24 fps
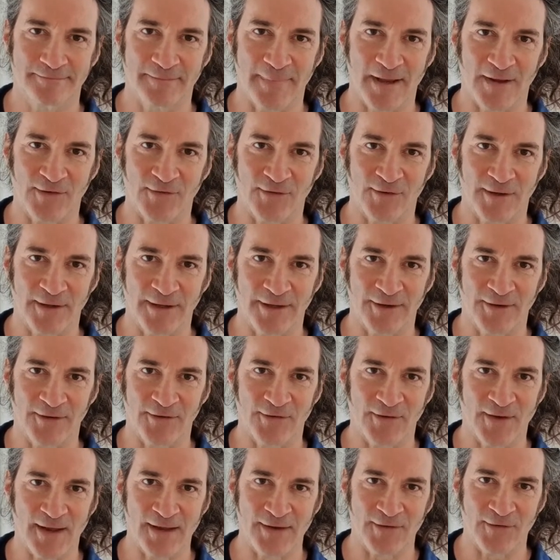Makes clear
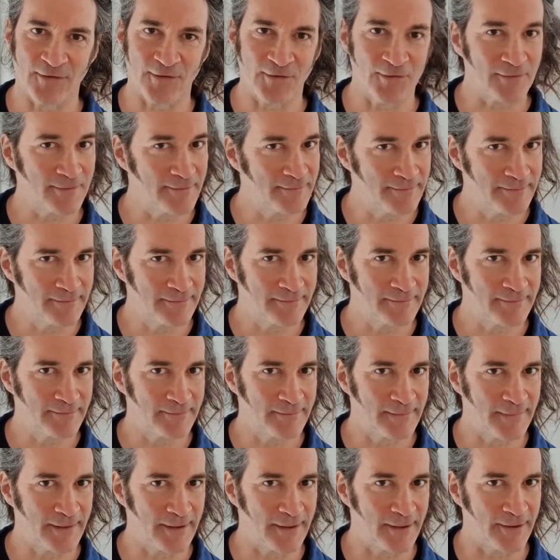sense?
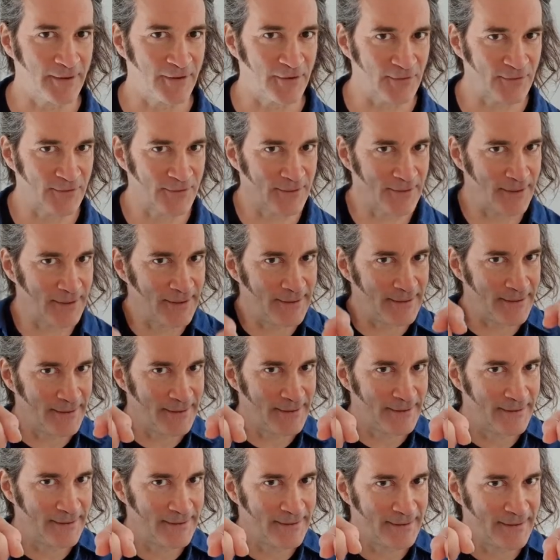Understood?
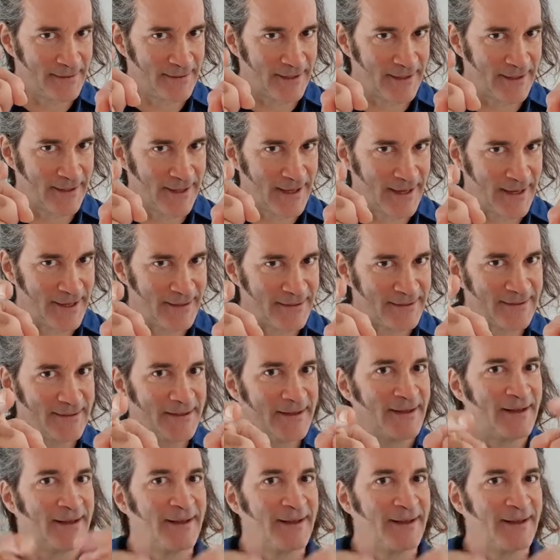You got it?